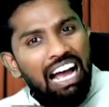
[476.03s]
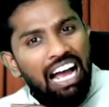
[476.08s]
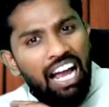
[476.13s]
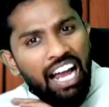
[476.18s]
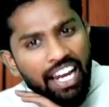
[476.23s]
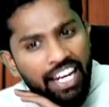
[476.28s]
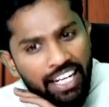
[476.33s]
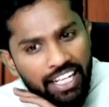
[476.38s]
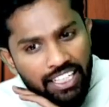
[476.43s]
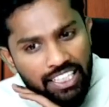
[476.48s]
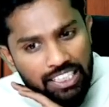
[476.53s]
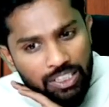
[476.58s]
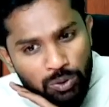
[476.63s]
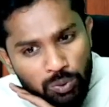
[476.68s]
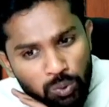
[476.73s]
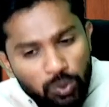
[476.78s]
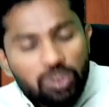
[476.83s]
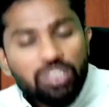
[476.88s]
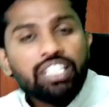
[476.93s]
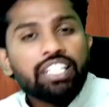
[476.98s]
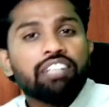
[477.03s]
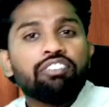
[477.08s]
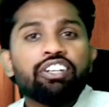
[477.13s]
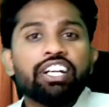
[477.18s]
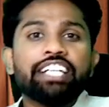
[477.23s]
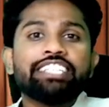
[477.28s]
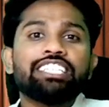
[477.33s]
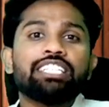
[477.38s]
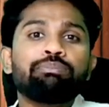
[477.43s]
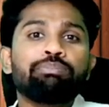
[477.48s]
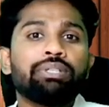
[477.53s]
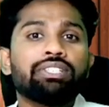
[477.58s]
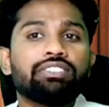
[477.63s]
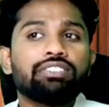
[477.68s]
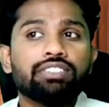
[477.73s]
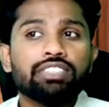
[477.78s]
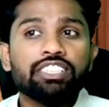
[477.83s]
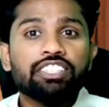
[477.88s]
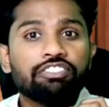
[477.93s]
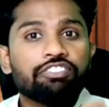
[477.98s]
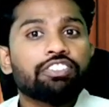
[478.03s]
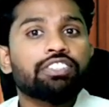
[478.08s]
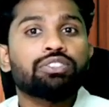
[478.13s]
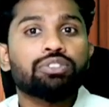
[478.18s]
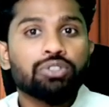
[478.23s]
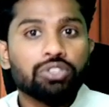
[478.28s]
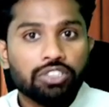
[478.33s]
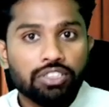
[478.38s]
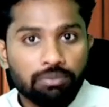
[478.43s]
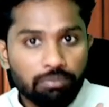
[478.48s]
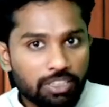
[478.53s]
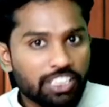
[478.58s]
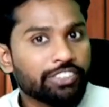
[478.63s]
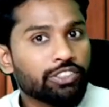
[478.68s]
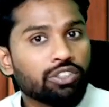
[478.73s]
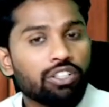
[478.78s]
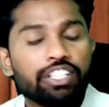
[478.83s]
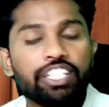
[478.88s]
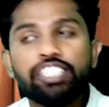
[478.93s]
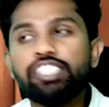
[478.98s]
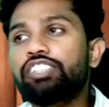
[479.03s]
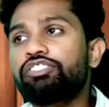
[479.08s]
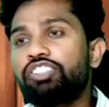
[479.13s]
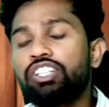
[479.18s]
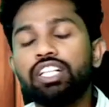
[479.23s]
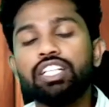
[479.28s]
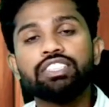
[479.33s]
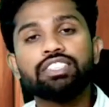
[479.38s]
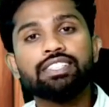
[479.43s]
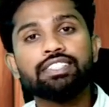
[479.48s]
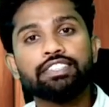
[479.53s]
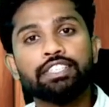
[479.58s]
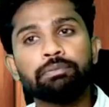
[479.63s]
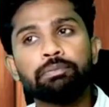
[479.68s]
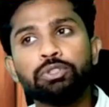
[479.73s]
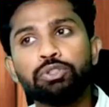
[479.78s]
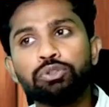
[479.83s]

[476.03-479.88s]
I couldn't even attempt a CFS question, consolidated financial statements